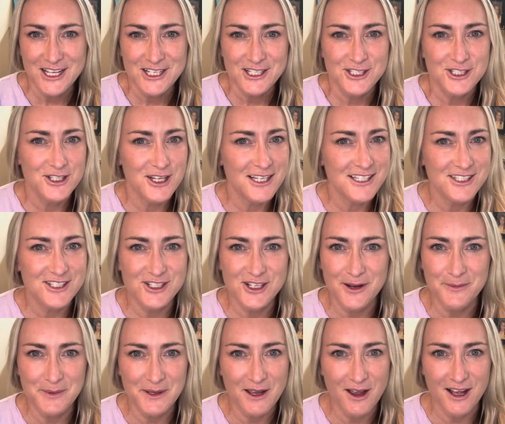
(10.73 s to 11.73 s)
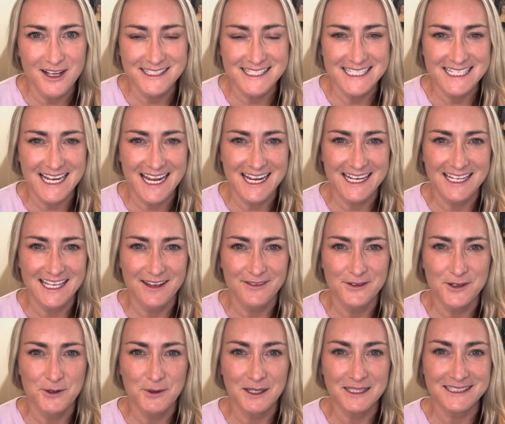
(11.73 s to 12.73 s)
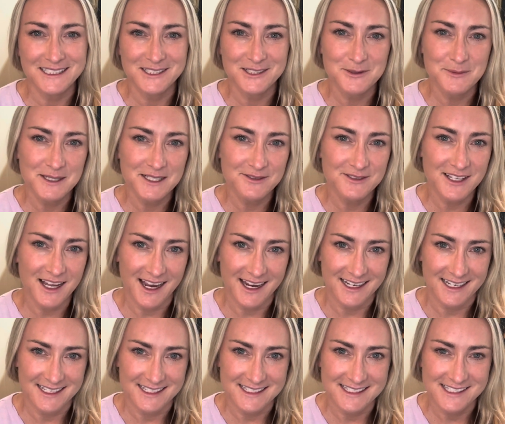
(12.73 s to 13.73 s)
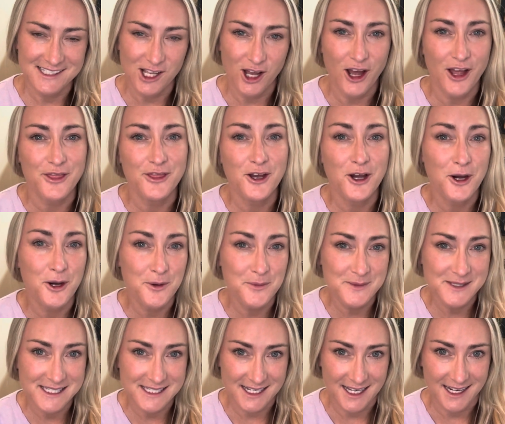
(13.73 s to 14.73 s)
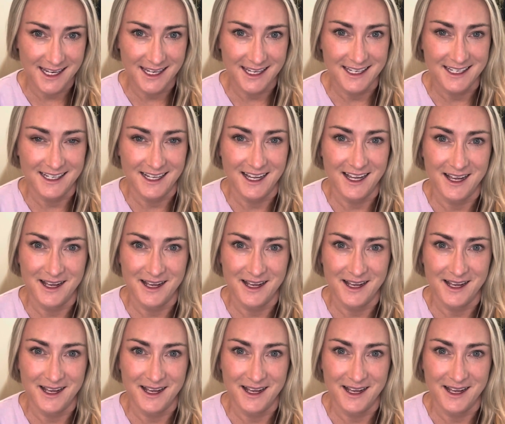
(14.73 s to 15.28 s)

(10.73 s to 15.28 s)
Just jumping on today to give you a little bit of guidance on the home study.